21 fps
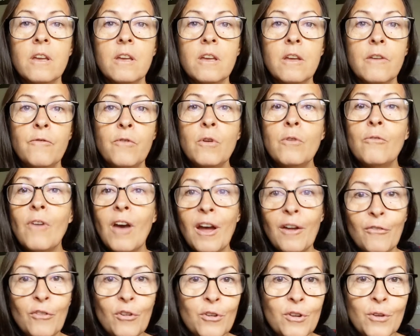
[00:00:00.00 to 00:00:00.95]
If you've
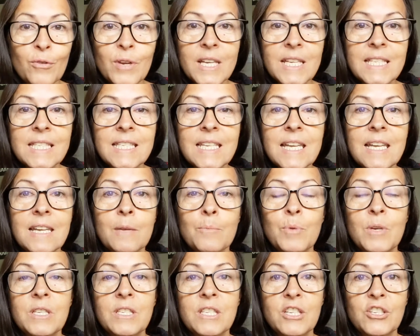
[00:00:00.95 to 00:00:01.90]
ever noticed in a
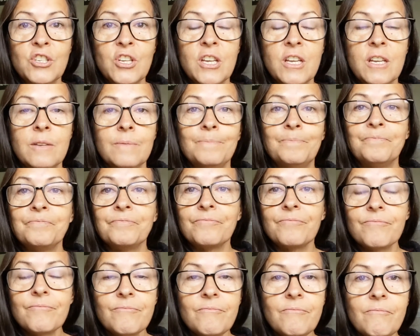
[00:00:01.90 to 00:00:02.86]
position
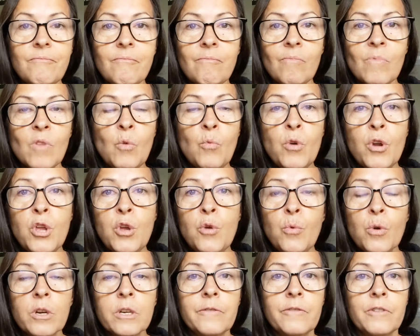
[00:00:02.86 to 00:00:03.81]
where you
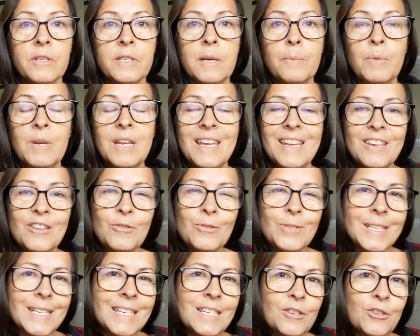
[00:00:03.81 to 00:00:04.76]
worked for somebody and you
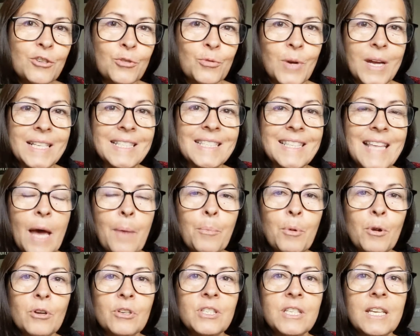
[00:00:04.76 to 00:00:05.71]
didn't trust that
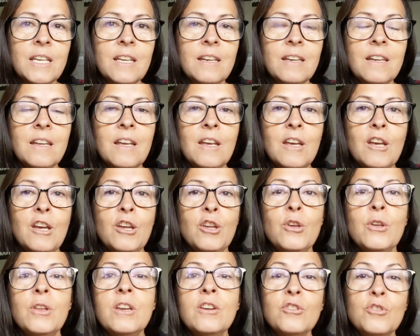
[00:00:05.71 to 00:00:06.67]
person,
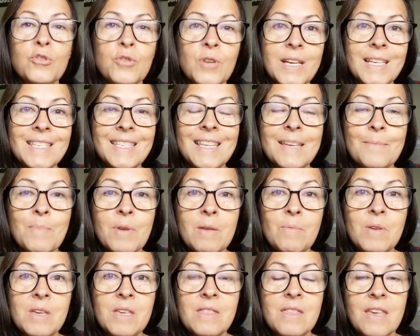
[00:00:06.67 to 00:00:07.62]
you didn't trust that
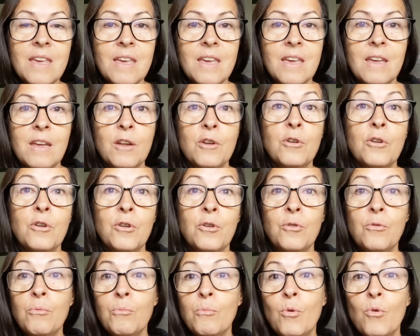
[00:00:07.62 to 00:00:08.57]
maybe they
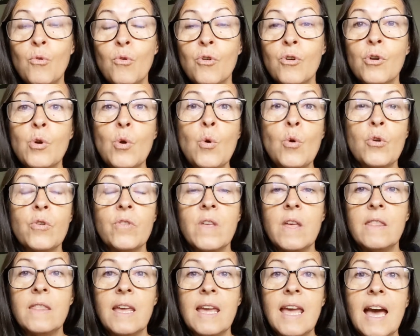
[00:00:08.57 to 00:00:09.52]
knew more, or
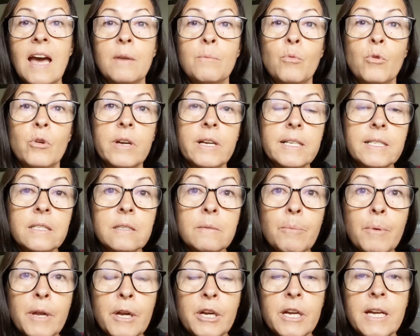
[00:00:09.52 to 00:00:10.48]
that they had more
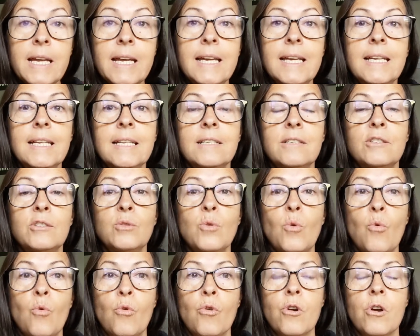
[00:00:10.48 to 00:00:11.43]
experience,
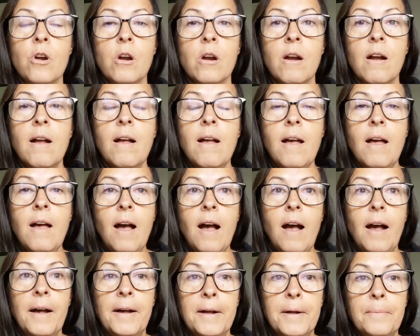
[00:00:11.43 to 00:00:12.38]
or
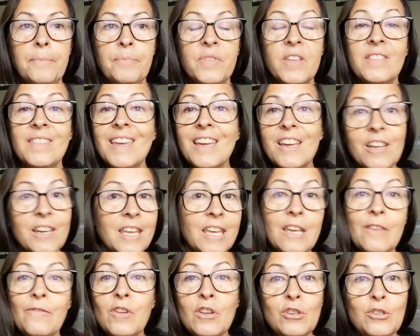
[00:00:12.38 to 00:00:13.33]
that they could
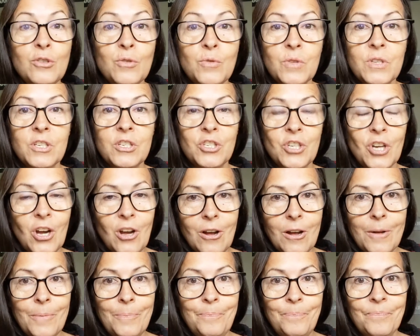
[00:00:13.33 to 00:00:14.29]
even do the
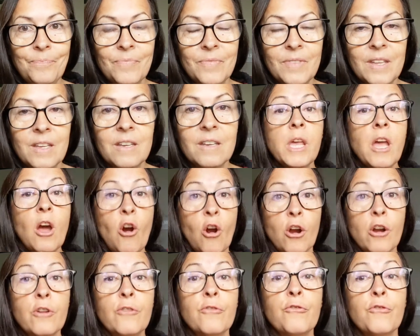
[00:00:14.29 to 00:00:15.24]
job, it's really
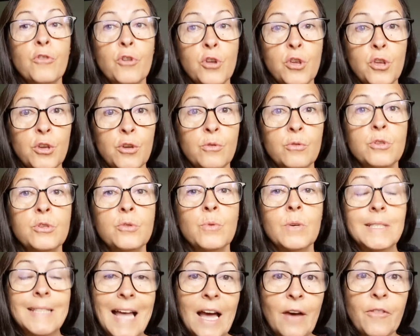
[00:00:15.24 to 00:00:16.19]
hard for you
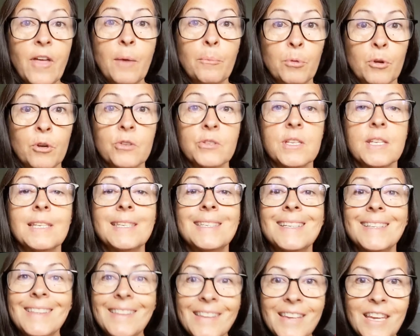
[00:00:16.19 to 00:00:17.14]
to allow that person
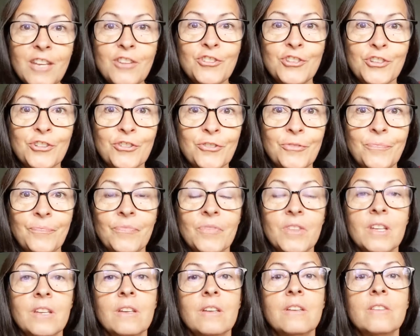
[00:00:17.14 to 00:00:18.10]
to lead you.
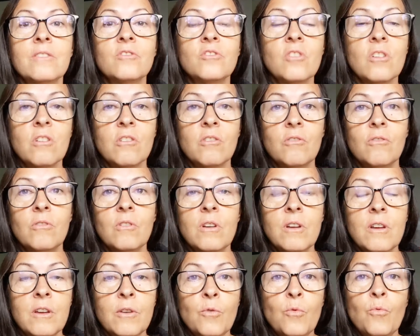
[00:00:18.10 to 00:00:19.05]
So
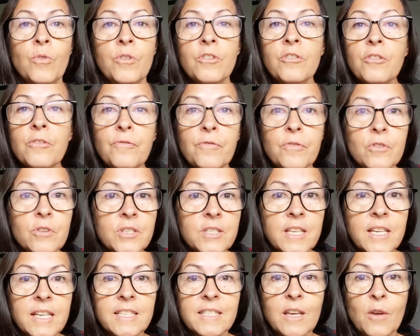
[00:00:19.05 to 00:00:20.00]
one of the
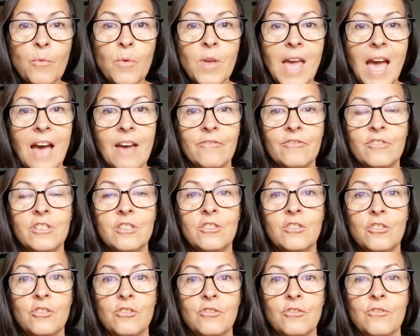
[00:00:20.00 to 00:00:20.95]
first things that we have to
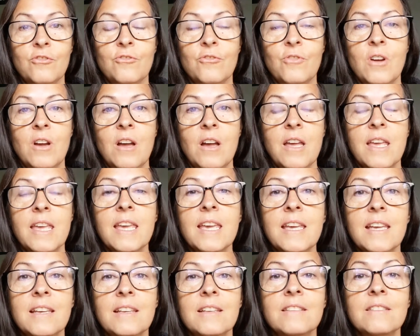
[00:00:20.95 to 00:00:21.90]
do
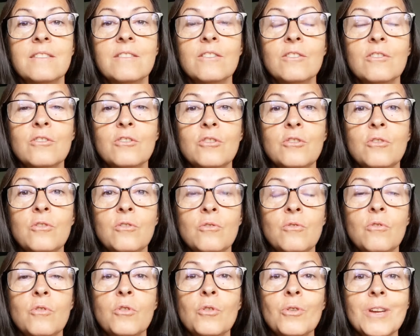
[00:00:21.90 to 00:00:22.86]
is
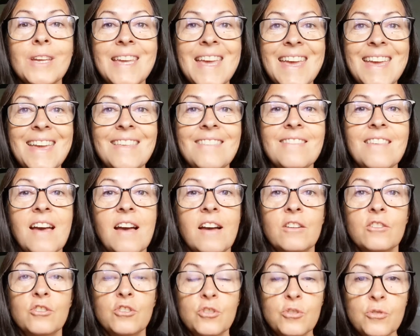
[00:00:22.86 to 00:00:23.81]
to create
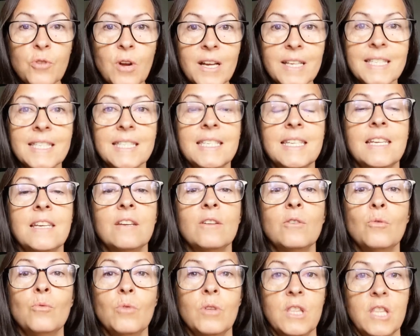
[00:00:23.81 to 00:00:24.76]
that trusting
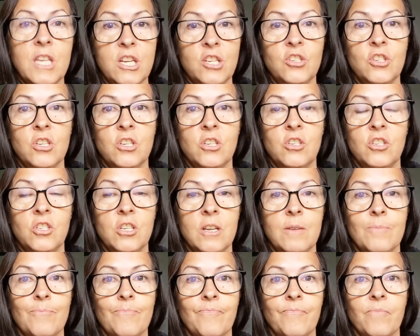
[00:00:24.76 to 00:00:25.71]

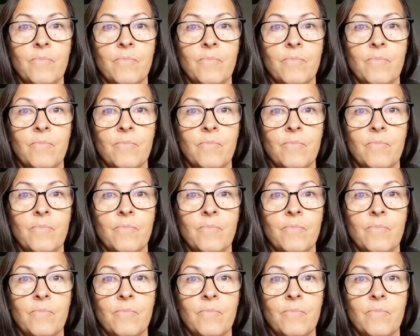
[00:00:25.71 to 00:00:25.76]
relationship.